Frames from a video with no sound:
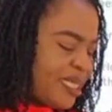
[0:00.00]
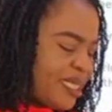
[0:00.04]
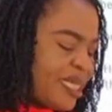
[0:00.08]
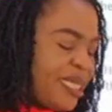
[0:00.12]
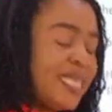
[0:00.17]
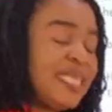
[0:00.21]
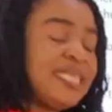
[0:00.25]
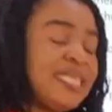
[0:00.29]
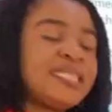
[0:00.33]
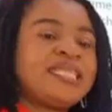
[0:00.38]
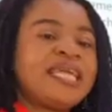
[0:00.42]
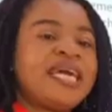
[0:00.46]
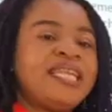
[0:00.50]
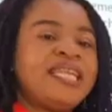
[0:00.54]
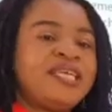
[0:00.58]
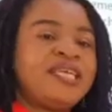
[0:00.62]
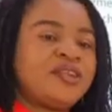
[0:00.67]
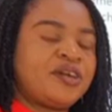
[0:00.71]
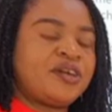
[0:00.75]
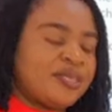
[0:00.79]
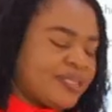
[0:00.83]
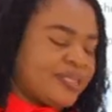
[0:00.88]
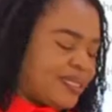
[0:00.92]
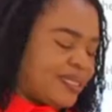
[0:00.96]
It's telling
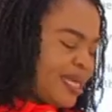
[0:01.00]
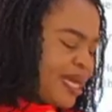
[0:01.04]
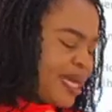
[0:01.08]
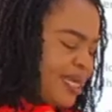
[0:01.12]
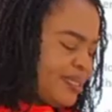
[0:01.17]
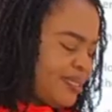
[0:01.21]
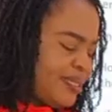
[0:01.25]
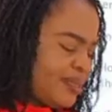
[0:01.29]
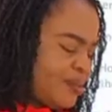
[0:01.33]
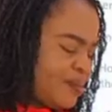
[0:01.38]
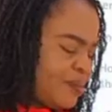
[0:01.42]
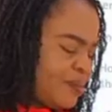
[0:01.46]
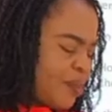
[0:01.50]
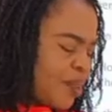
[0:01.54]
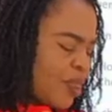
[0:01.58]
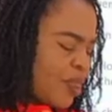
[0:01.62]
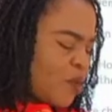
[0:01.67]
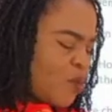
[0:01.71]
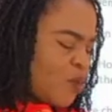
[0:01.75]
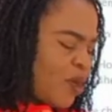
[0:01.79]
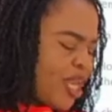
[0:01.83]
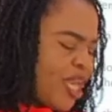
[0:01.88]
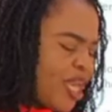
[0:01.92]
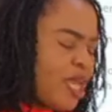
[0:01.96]
us that
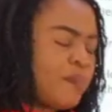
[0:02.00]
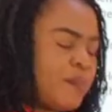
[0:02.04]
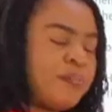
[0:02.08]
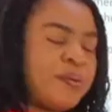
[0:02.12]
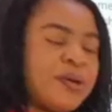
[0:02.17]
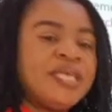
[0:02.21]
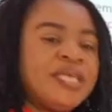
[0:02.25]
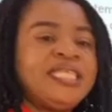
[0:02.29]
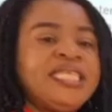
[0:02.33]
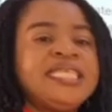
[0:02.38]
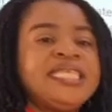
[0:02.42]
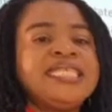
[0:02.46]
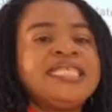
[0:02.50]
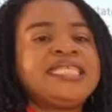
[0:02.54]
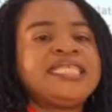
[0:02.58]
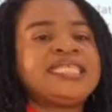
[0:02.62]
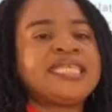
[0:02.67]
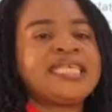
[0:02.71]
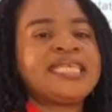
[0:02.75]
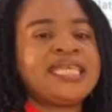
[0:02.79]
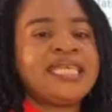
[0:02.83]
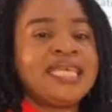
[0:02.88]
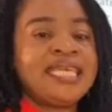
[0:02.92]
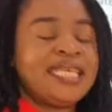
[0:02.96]
when a body is
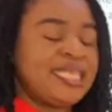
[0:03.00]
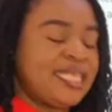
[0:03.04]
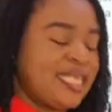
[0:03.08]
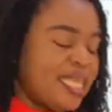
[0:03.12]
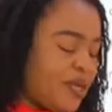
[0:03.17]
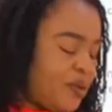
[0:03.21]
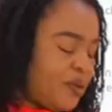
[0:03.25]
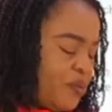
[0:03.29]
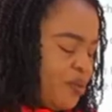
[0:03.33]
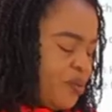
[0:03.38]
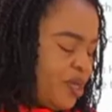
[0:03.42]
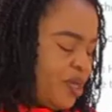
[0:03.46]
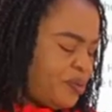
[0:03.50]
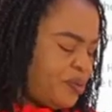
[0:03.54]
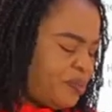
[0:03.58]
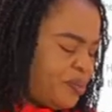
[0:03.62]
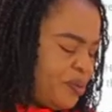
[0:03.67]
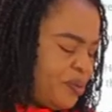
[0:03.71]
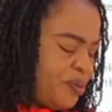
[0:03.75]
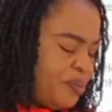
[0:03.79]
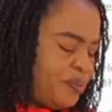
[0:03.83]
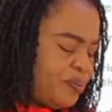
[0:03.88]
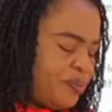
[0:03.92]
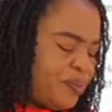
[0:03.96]
in
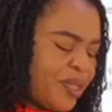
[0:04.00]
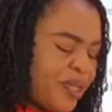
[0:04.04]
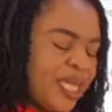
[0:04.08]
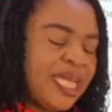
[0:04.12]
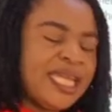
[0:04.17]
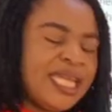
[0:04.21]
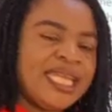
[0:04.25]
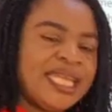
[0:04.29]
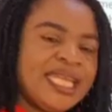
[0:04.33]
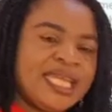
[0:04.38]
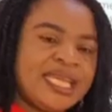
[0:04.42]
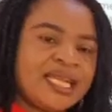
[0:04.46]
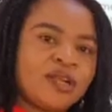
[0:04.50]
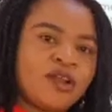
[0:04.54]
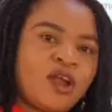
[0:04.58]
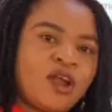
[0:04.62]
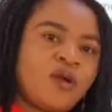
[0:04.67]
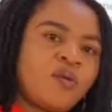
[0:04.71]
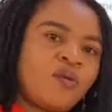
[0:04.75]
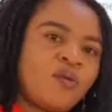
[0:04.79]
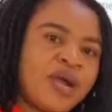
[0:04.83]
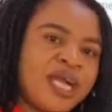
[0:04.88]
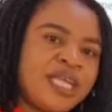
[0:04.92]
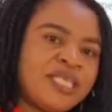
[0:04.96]
equilibrium, the
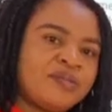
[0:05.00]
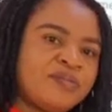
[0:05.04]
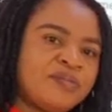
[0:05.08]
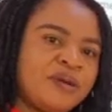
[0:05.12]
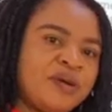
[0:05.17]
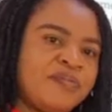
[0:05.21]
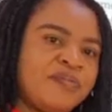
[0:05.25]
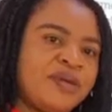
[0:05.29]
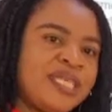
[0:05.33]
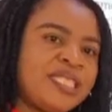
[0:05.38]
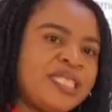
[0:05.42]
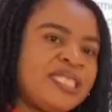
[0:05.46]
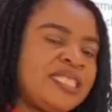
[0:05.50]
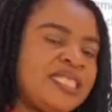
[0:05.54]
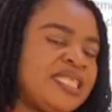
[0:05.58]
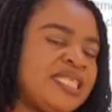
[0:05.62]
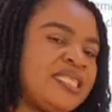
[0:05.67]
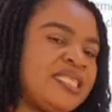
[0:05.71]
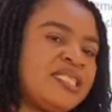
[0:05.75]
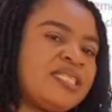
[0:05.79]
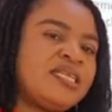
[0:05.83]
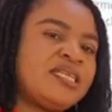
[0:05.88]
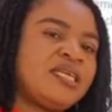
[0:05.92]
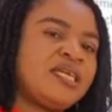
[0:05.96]
clockwise moment
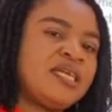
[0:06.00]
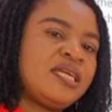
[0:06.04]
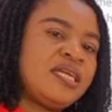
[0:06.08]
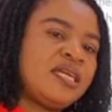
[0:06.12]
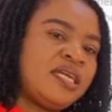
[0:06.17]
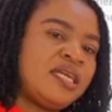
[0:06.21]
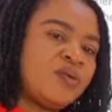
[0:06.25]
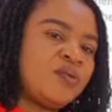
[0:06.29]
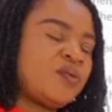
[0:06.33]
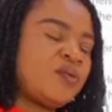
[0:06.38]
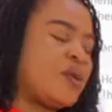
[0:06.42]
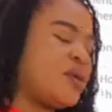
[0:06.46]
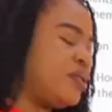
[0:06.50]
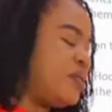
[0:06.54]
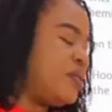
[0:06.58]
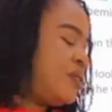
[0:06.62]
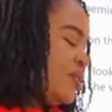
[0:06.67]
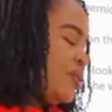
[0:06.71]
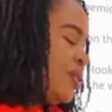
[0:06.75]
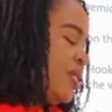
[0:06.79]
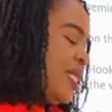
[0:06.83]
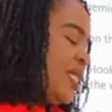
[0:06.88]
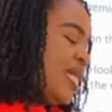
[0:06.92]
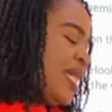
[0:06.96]
is equal
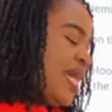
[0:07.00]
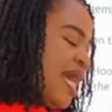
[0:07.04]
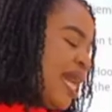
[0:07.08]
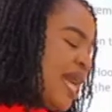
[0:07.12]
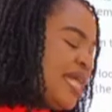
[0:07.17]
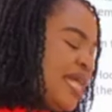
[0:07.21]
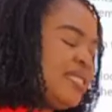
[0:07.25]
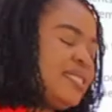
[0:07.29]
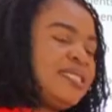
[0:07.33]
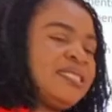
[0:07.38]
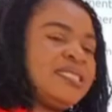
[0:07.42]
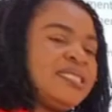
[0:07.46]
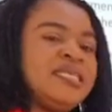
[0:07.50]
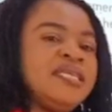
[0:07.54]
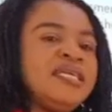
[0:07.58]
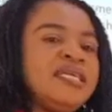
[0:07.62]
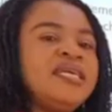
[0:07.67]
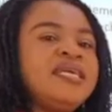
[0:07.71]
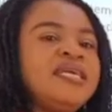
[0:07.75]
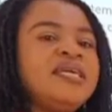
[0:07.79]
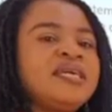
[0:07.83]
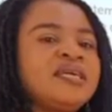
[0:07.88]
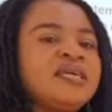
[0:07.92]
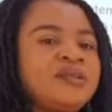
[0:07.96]
to the
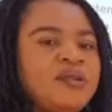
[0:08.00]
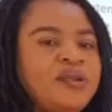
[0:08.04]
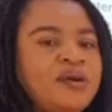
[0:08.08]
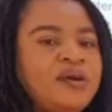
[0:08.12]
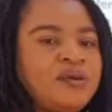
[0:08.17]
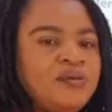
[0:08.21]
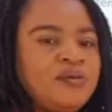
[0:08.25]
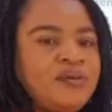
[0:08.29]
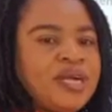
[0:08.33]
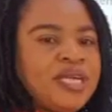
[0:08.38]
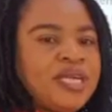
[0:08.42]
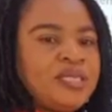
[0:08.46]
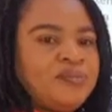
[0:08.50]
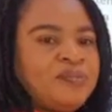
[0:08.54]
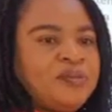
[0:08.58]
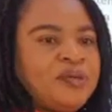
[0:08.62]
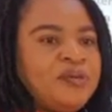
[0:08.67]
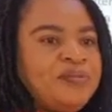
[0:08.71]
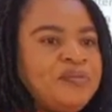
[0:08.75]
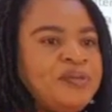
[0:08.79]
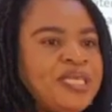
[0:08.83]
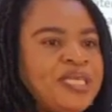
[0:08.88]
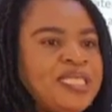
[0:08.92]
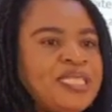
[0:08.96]
anti-clockwise
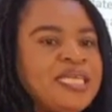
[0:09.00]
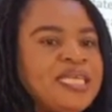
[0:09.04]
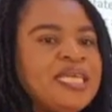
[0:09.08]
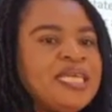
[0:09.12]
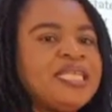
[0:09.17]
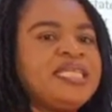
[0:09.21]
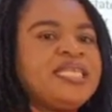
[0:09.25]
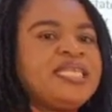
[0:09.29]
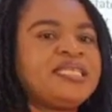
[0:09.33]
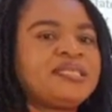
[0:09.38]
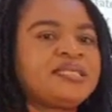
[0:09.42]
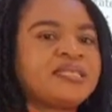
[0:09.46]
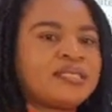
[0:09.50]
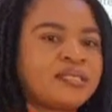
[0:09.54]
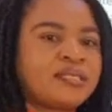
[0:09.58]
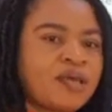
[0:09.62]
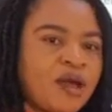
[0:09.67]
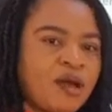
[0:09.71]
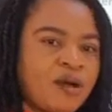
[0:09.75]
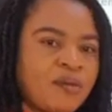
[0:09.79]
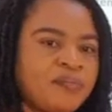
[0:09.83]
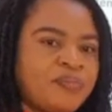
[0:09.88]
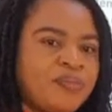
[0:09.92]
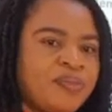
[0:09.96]
moment. The
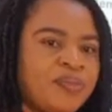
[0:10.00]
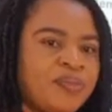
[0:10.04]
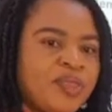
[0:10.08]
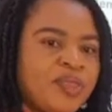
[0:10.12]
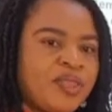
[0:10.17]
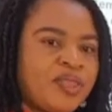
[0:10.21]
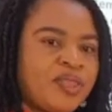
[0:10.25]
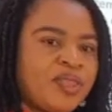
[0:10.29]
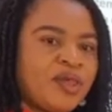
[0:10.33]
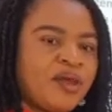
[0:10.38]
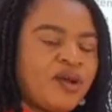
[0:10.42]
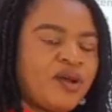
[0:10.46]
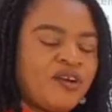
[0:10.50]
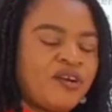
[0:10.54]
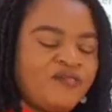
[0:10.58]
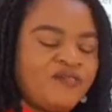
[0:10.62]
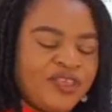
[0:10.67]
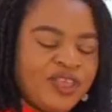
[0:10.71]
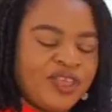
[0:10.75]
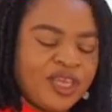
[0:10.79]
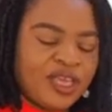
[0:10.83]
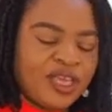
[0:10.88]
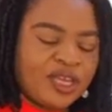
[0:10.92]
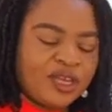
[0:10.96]
sum of
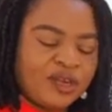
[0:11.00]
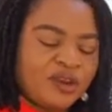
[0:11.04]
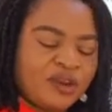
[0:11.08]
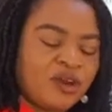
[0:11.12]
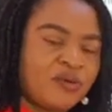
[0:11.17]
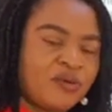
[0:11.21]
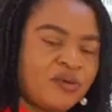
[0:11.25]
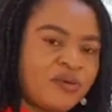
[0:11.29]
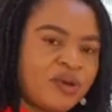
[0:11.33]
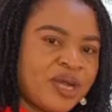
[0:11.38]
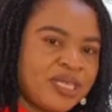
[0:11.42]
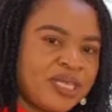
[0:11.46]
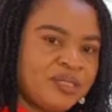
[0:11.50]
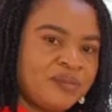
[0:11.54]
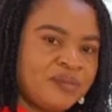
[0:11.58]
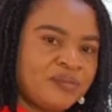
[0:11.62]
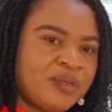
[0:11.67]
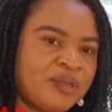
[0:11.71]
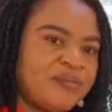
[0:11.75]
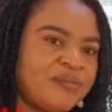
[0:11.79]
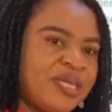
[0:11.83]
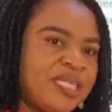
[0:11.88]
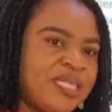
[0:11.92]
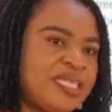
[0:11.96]
the clockwise
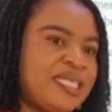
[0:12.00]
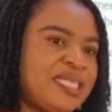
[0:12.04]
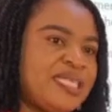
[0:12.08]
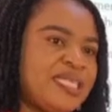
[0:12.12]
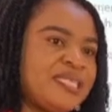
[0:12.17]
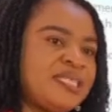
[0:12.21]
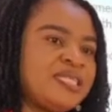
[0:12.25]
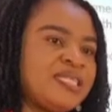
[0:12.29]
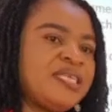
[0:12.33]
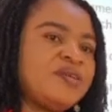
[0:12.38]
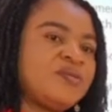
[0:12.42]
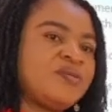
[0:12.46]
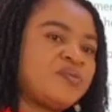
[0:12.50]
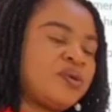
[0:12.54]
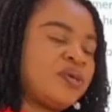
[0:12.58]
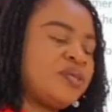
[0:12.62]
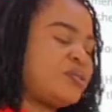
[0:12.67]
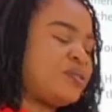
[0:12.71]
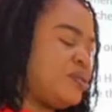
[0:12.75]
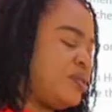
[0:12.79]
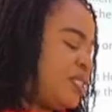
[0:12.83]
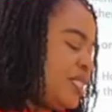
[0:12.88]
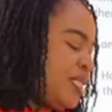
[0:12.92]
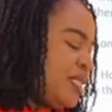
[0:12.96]
moment is equal
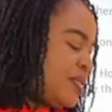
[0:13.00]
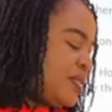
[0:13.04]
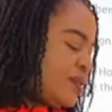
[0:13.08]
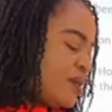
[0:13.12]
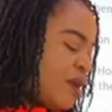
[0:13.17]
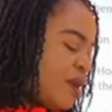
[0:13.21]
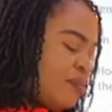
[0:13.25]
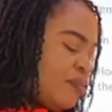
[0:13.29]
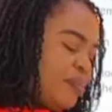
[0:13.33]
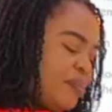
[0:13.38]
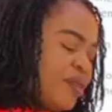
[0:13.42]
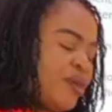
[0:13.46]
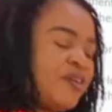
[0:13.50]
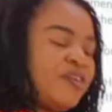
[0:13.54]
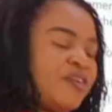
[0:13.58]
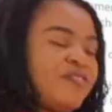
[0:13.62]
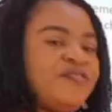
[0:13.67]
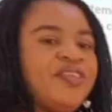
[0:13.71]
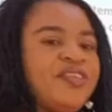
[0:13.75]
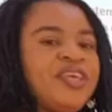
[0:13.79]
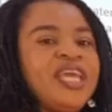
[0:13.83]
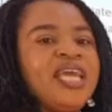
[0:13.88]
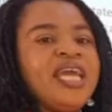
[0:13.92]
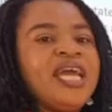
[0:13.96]
to the sum of
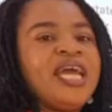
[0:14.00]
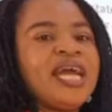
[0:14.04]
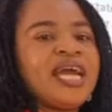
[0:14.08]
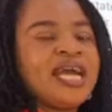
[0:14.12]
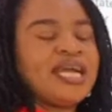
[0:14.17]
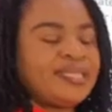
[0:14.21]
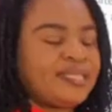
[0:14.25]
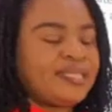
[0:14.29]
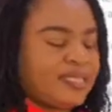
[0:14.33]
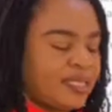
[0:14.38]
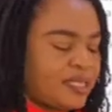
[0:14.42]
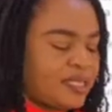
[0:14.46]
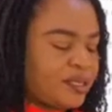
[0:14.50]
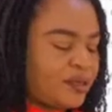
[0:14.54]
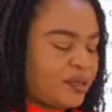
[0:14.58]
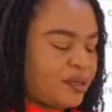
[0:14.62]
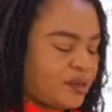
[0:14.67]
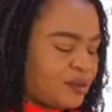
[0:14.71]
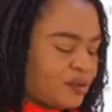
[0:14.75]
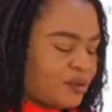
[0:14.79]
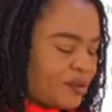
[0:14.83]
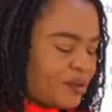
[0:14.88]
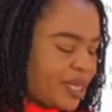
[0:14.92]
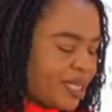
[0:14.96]
the
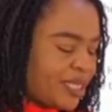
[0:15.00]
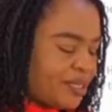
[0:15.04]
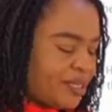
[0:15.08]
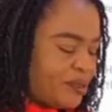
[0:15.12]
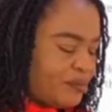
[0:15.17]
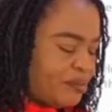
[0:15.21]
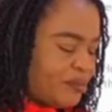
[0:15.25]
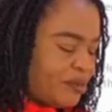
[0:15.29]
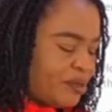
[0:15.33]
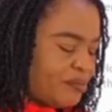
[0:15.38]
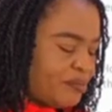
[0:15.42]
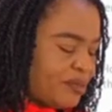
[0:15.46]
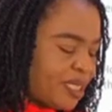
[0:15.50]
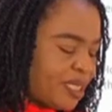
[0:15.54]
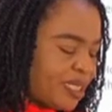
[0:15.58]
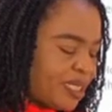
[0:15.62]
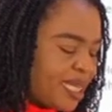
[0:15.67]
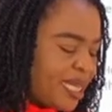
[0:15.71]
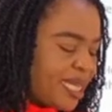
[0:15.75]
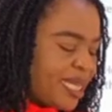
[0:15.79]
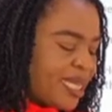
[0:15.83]
anti-clockwise moment.